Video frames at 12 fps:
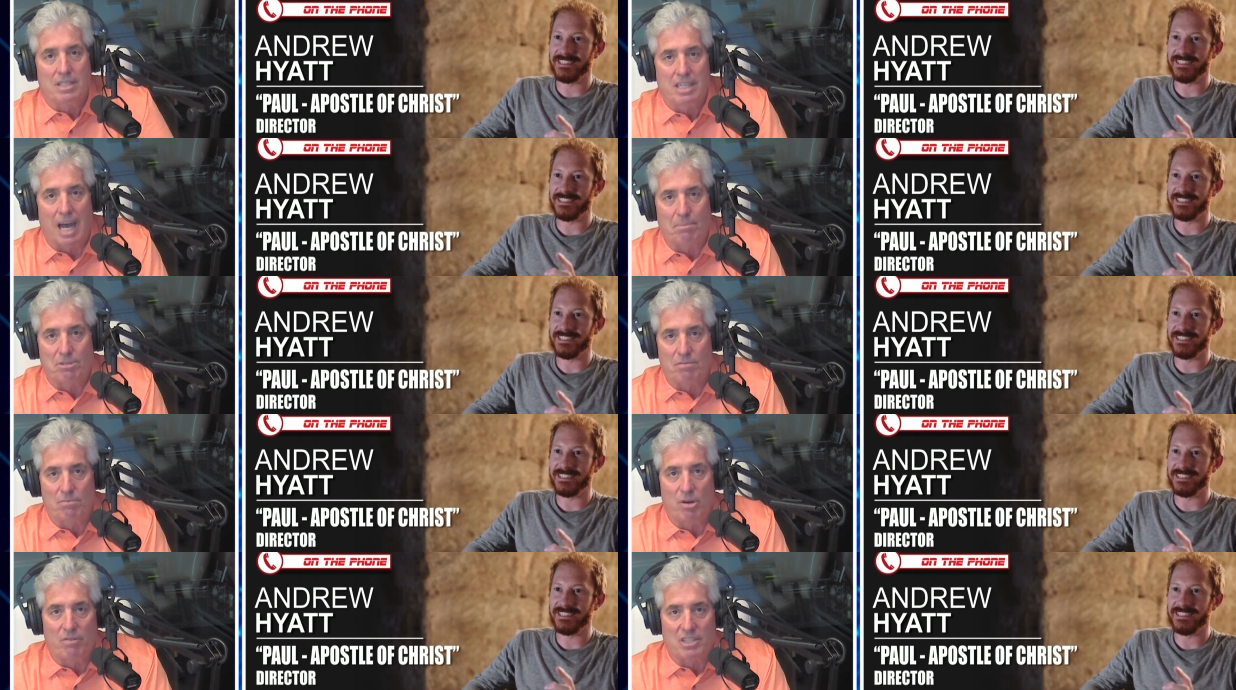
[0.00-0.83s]
Speaker 1: types
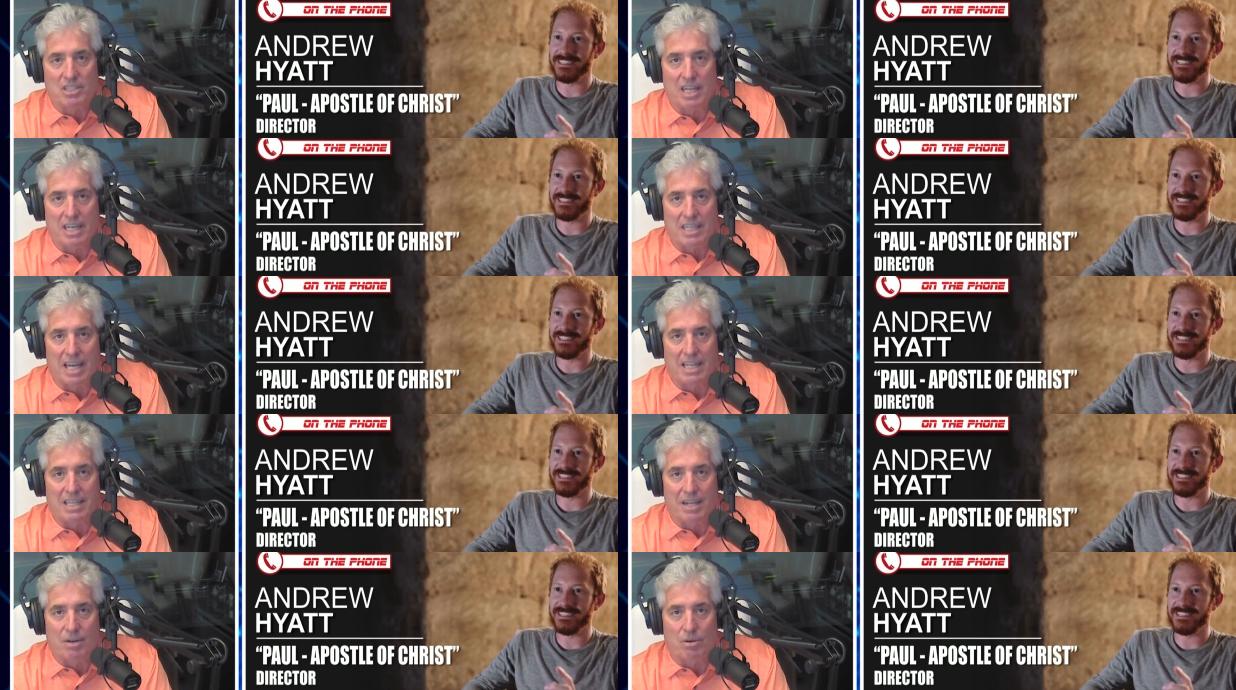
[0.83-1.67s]
of movies like
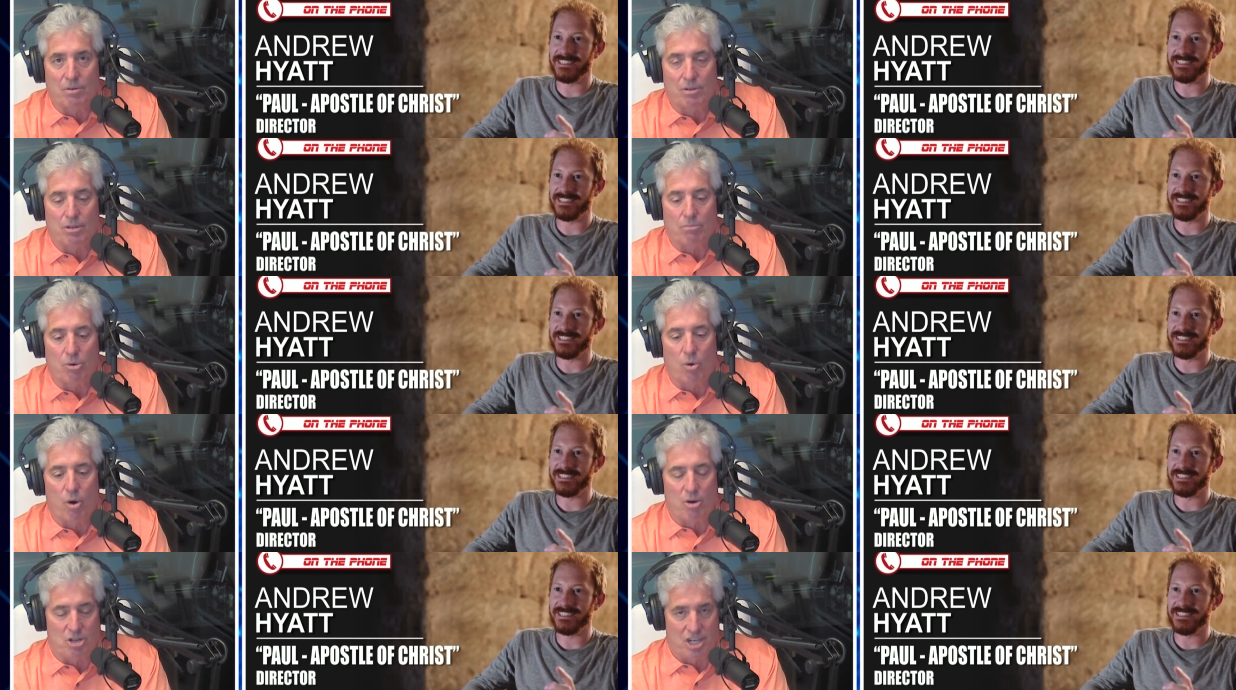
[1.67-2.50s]
that, that are the
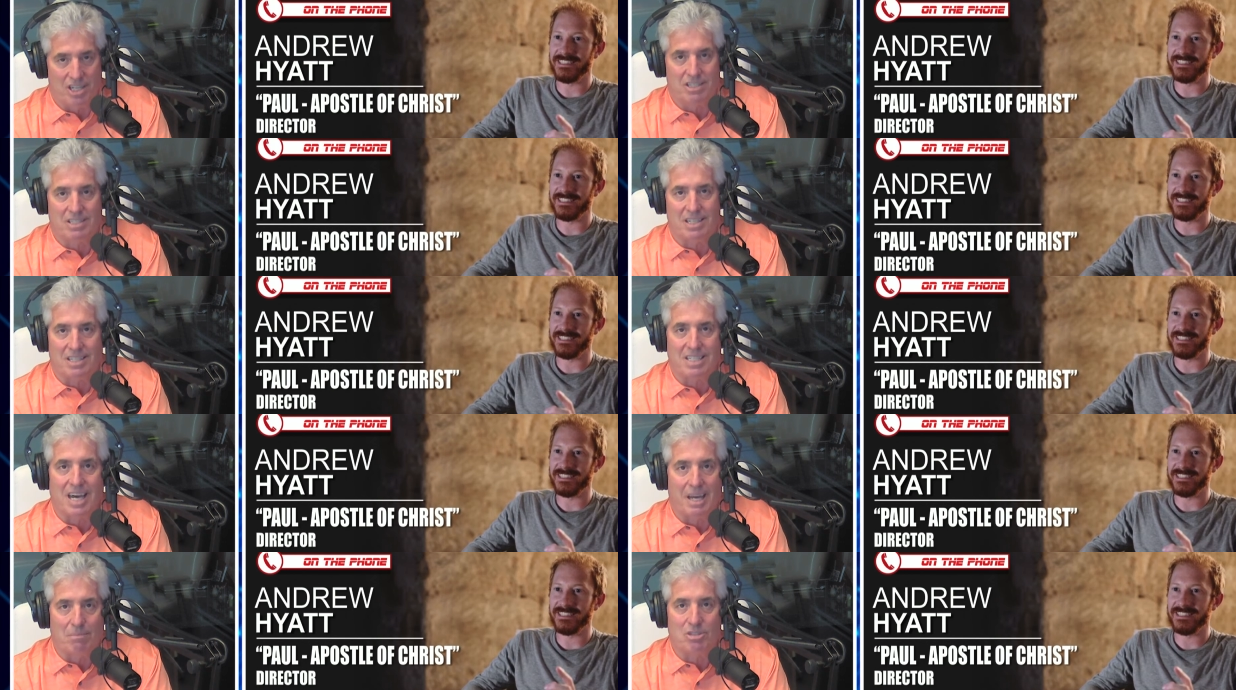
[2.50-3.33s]
more artistic
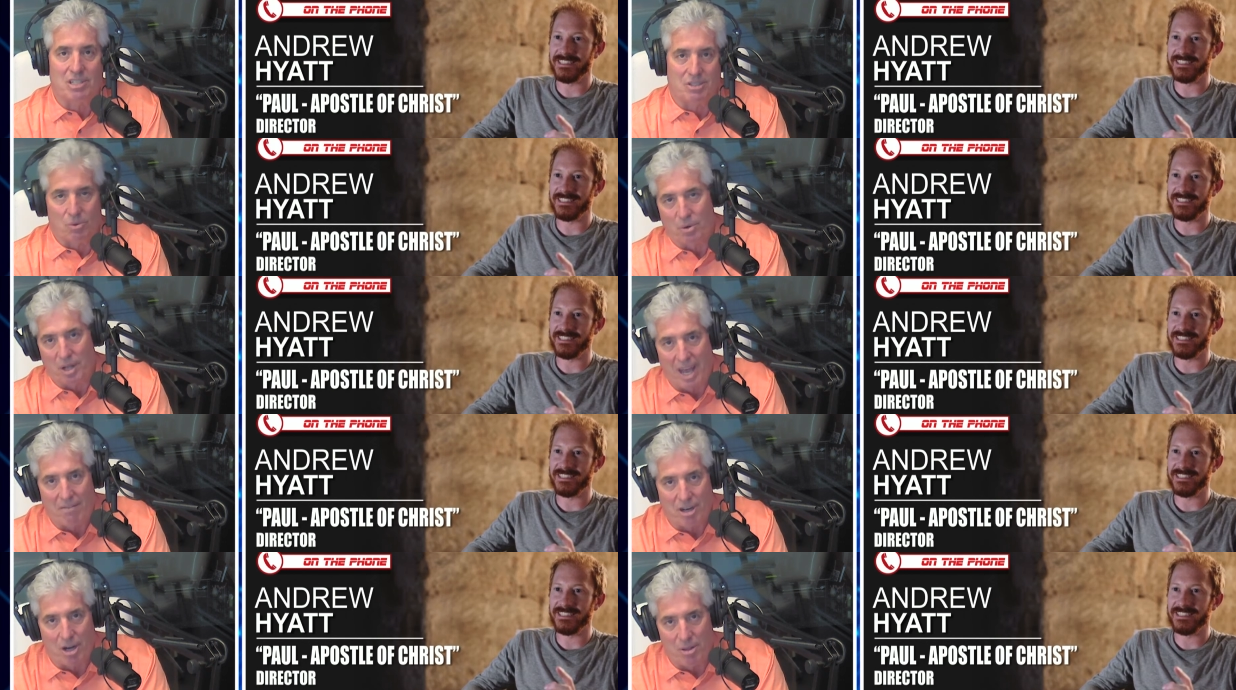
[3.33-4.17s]
types that don't
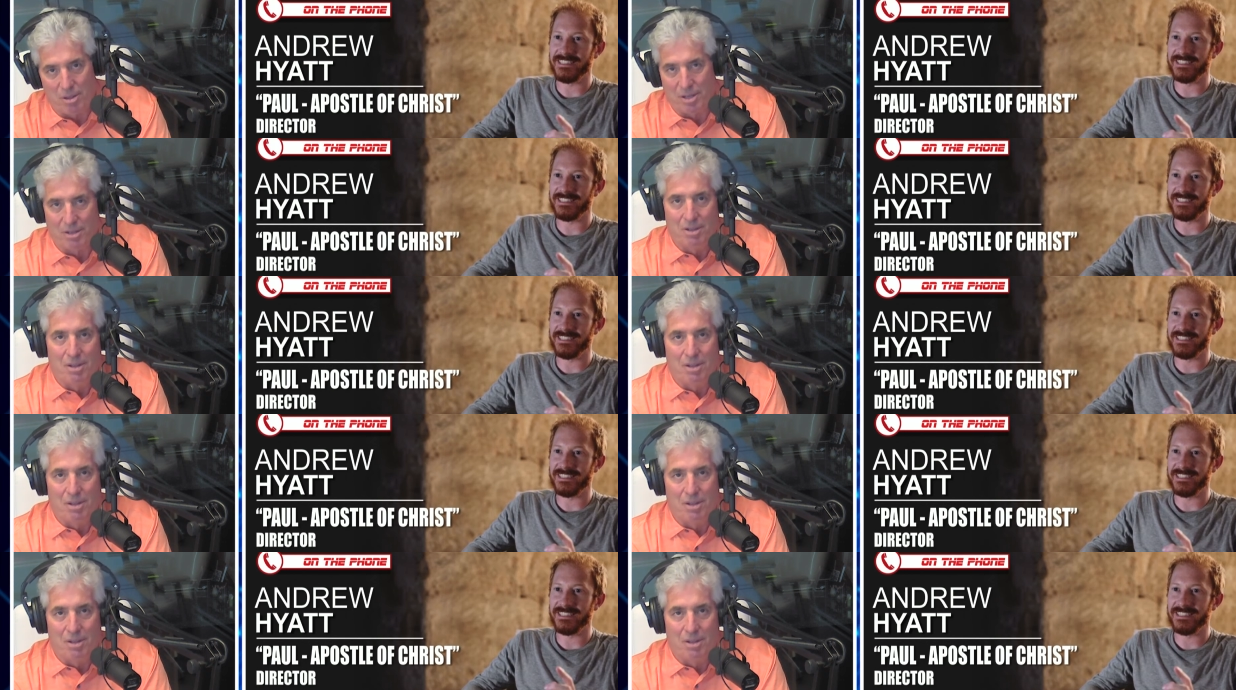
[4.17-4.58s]
have all the